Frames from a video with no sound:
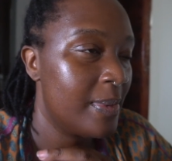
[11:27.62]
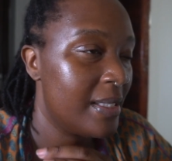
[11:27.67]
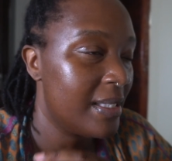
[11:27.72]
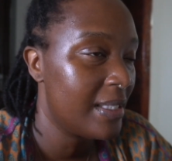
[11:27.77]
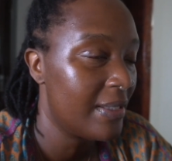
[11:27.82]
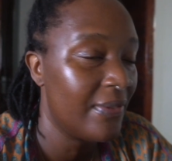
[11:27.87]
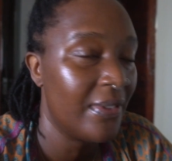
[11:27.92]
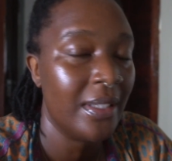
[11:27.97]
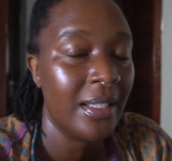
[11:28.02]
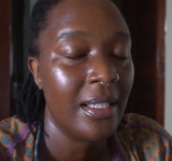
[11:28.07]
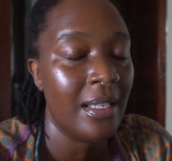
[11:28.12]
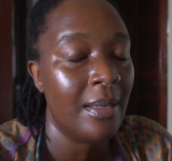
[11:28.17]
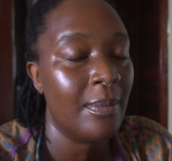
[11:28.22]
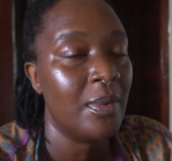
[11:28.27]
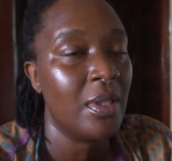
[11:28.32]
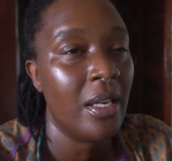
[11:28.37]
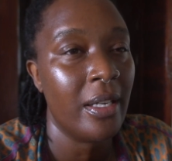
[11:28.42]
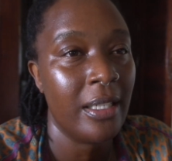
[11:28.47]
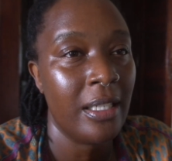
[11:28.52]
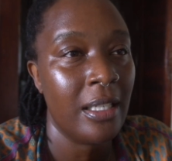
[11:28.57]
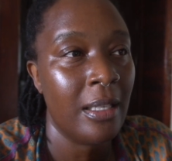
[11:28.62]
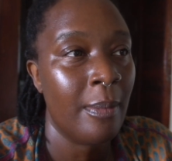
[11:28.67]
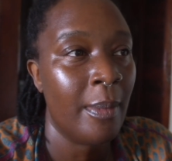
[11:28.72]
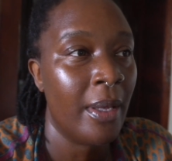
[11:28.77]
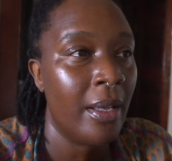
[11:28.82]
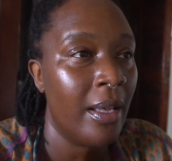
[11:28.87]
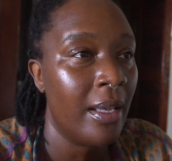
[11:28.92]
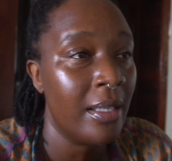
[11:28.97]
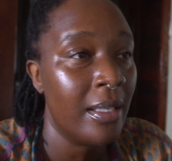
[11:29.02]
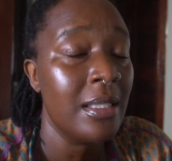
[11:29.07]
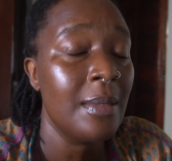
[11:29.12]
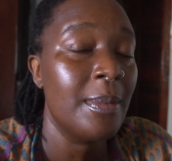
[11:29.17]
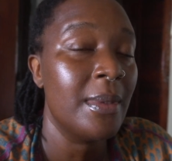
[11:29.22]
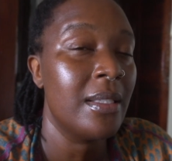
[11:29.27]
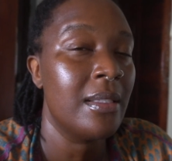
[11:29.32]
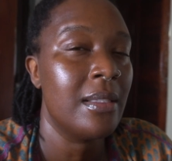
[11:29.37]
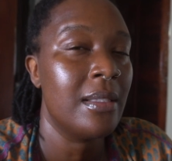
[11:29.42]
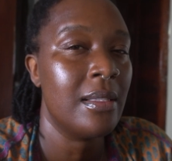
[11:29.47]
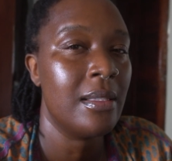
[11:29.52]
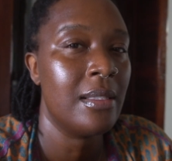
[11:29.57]
specifically I'm talking about us
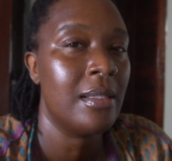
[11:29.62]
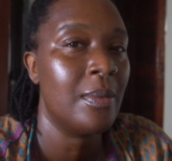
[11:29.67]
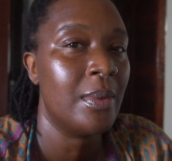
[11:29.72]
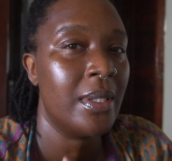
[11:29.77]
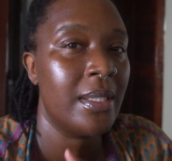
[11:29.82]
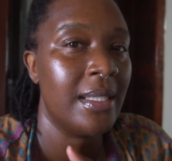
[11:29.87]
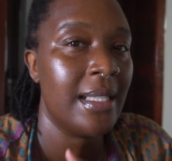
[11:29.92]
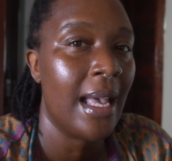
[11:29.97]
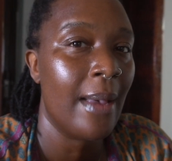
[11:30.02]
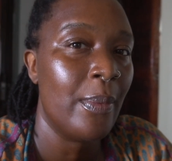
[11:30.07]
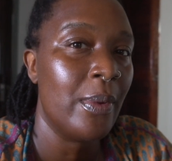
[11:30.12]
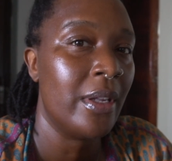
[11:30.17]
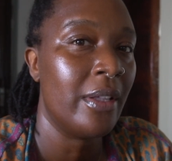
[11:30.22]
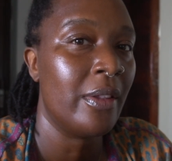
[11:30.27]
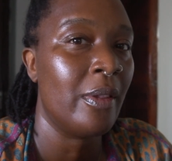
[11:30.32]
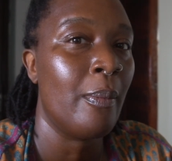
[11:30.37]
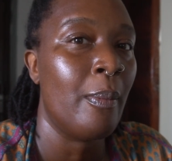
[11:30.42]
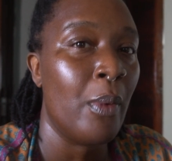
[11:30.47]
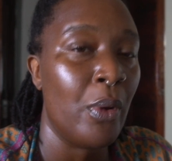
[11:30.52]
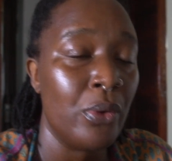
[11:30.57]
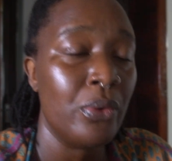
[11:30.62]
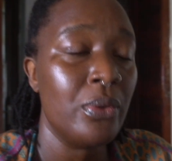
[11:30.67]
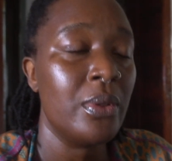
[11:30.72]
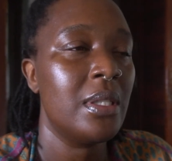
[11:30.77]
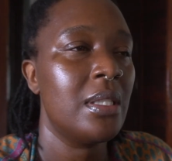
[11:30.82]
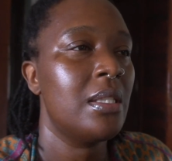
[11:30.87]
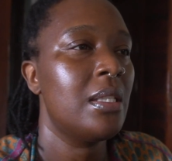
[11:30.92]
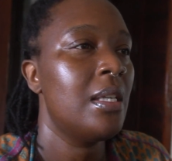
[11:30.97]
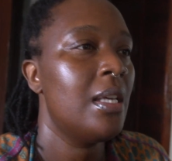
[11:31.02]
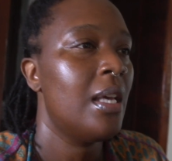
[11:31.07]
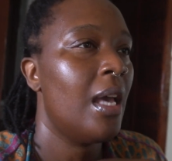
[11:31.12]
because this is where it's happening the most.